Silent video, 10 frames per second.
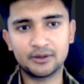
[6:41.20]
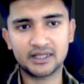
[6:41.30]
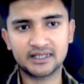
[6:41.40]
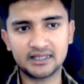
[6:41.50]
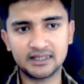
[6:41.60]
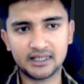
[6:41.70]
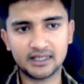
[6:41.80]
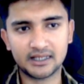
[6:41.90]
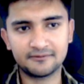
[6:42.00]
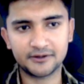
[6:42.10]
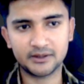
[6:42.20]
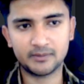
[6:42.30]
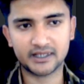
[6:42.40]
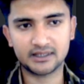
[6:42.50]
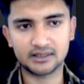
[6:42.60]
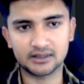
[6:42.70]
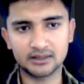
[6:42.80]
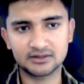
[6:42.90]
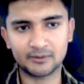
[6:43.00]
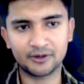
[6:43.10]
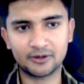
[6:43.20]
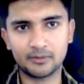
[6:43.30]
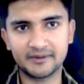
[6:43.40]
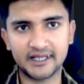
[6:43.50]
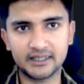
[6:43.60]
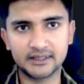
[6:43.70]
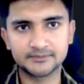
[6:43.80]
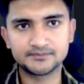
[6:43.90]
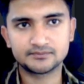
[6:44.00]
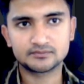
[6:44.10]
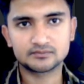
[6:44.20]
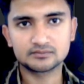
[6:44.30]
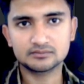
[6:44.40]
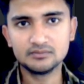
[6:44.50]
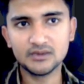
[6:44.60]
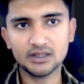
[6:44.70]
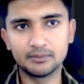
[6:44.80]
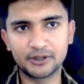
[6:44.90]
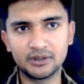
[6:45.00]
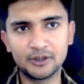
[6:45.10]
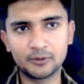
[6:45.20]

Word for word: you can get the A R N for your bucket here. So I'm going to copy that, but you need